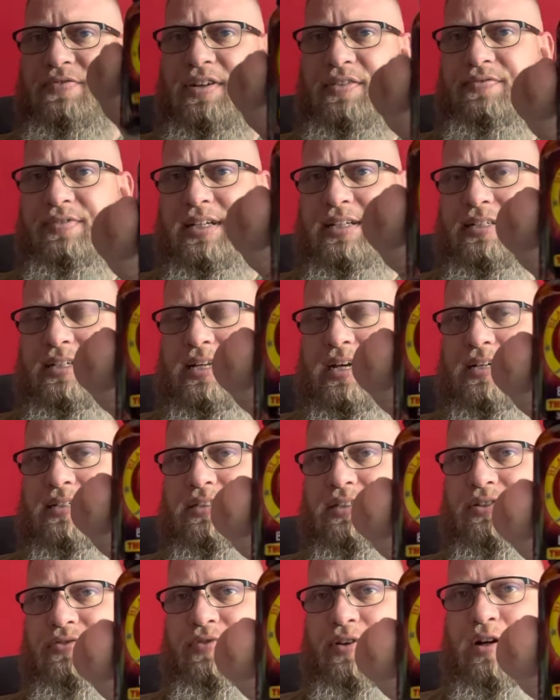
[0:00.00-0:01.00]

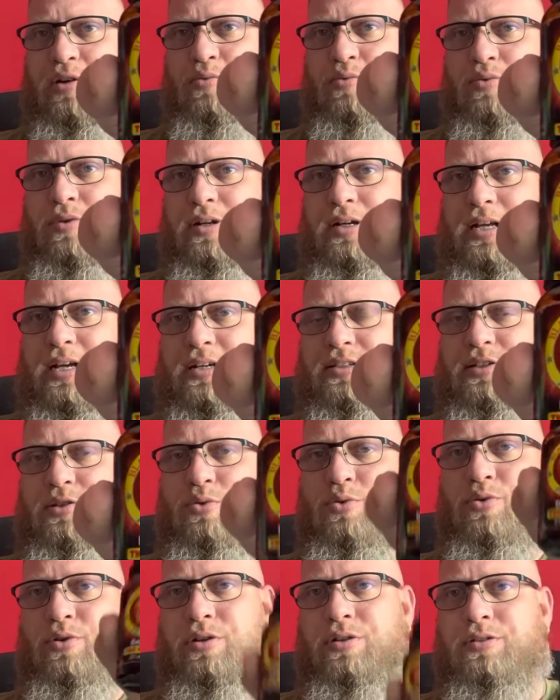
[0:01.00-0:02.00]
$15 for a one ounce
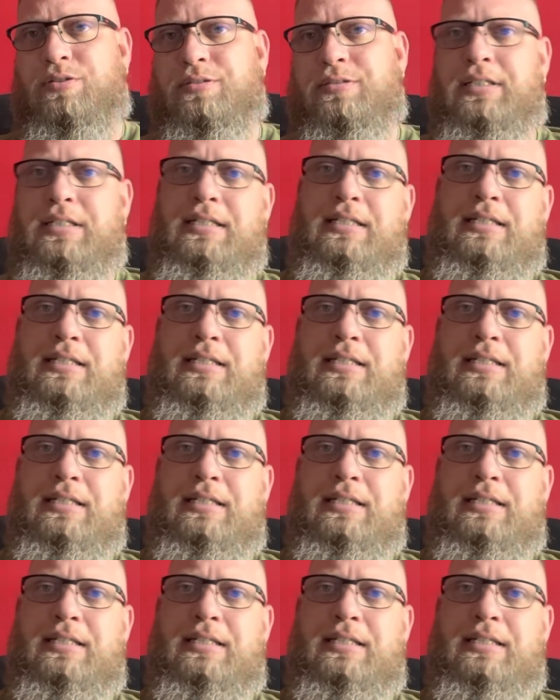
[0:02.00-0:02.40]
oil